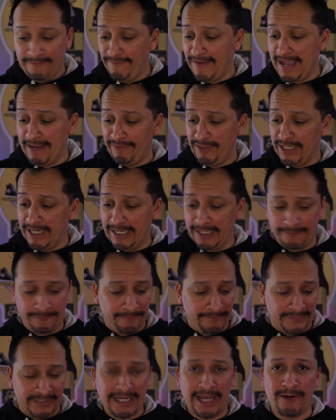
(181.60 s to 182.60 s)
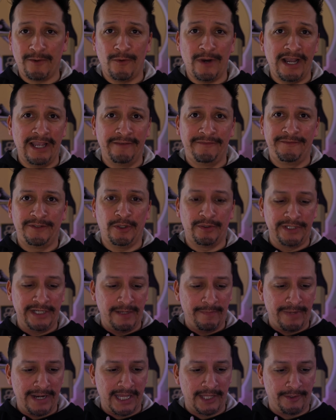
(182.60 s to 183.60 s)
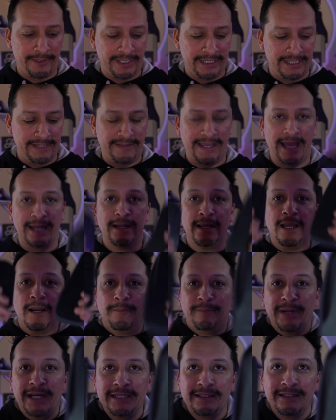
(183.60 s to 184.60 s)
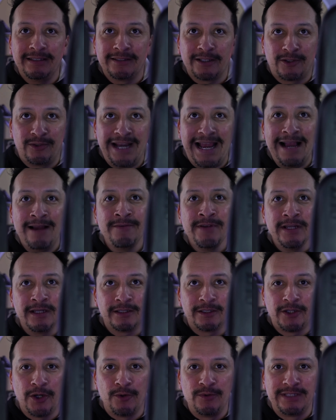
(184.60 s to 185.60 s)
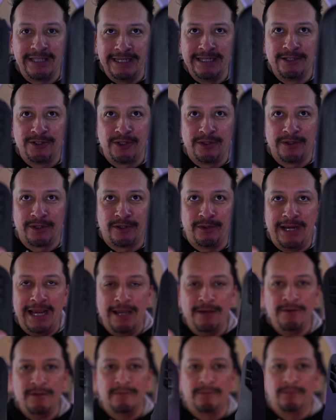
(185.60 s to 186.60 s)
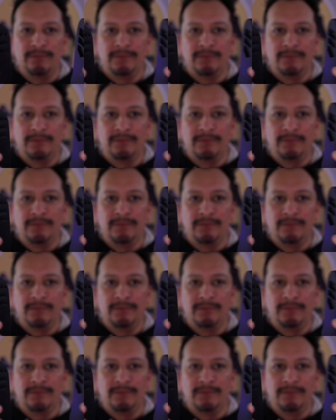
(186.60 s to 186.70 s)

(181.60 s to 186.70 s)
5'10, got a wife, don't need to bother with any of that. But the crown goes into the crown,